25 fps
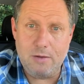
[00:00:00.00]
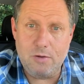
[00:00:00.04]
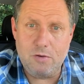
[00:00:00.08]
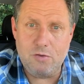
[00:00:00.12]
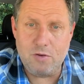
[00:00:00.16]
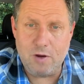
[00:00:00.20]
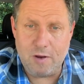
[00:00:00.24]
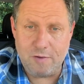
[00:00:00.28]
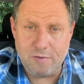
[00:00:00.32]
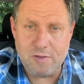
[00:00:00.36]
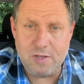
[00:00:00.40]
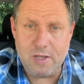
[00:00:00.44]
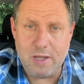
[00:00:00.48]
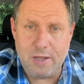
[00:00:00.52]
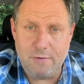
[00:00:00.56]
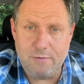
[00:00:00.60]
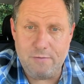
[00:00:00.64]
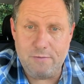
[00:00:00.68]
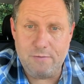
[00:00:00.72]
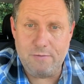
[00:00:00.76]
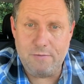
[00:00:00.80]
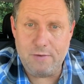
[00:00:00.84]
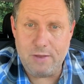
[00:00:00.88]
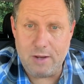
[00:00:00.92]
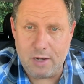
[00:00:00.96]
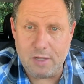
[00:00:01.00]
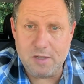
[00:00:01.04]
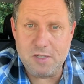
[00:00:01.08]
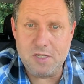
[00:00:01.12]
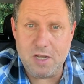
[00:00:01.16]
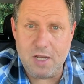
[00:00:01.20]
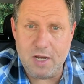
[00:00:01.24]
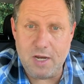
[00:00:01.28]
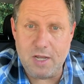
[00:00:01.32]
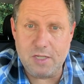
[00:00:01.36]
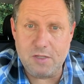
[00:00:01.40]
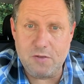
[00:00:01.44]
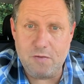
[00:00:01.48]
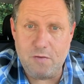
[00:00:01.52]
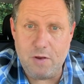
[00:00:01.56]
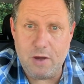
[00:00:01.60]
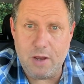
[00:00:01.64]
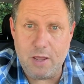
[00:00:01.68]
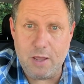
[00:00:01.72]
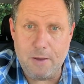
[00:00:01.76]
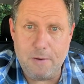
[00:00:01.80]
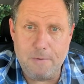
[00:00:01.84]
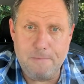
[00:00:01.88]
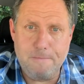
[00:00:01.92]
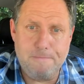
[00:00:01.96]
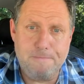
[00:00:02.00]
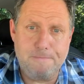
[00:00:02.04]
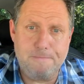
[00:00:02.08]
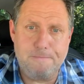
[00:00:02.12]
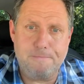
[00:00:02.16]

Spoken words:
Drive safe, and I'll see you next video.